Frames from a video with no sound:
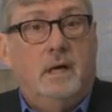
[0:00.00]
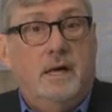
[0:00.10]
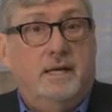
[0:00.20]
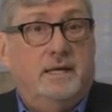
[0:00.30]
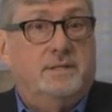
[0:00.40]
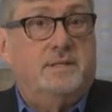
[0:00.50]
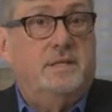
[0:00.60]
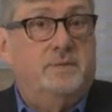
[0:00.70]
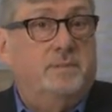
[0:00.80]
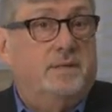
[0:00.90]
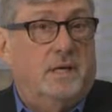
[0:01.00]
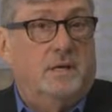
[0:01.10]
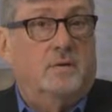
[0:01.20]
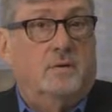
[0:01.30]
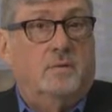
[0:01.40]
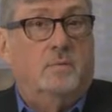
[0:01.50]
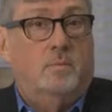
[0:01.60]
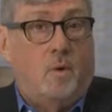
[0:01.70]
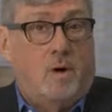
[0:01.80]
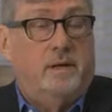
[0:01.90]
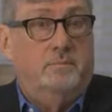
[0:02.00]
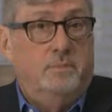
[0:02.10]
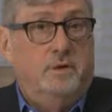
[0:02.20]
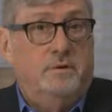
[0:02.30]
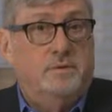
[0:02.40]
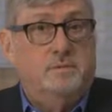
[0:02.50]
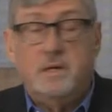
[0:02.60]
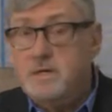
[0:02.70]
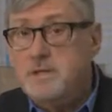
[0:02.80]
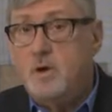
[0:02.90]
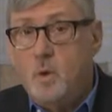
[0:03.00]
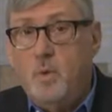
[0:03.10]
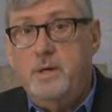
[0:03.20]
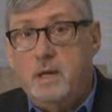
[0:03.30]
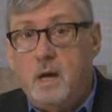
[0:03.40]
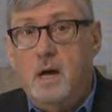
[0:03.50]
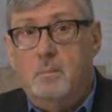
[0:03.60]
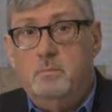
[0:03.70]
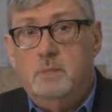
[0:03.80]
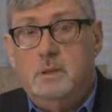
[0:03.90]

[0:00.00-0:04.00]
against these particular market moves? Because they're going to come.